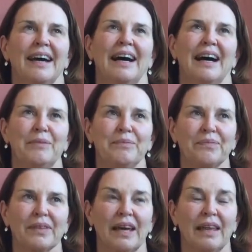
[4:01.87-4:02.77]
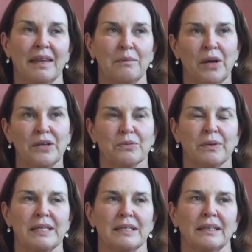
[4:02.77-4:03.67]
And then most
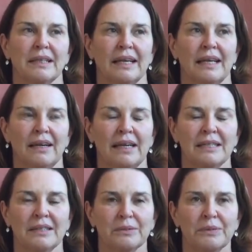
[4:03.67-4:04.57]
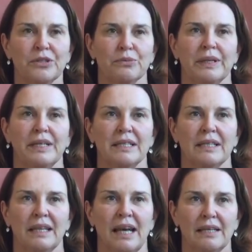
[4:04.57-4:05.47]
recently I did a retreat
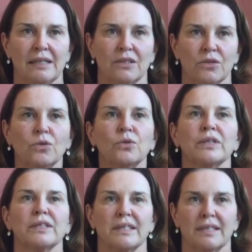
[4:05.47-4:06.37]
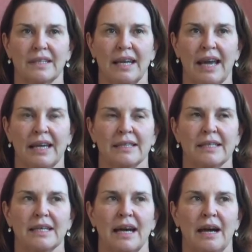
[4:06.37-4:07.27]
last August,
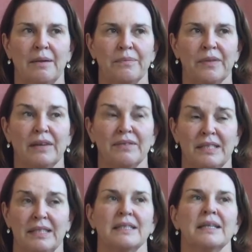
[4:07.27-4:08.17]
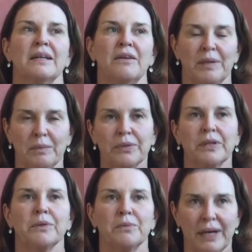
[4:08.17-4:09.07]
and ever since then I've been
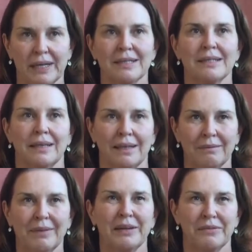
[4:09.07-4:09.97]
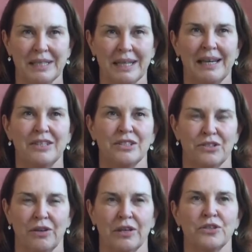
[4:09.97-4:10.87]
pretty well practicing every day,
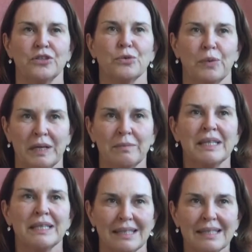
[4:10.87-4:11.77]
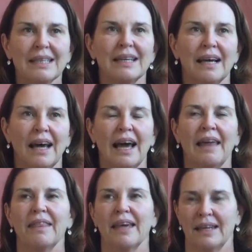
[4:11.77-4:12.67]
just trying to do 20 minutes
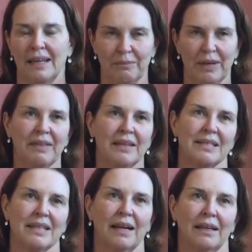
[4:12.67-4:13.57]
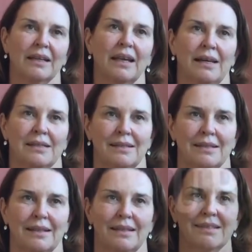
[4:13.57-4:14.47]
and then starting classes
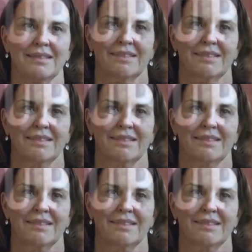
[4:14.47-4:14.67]
again,